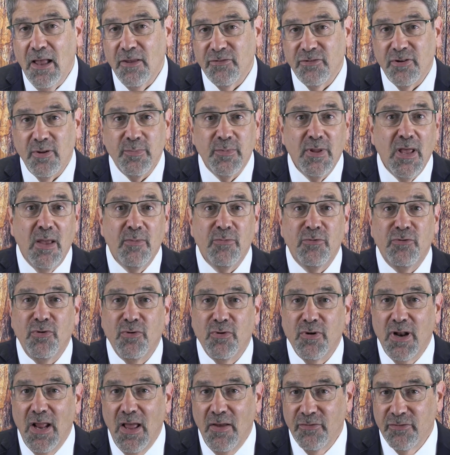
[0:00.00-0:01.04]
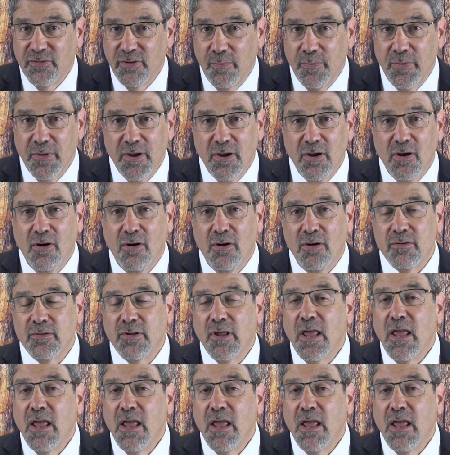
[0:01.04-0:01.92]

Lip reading: Sometimes you can have something called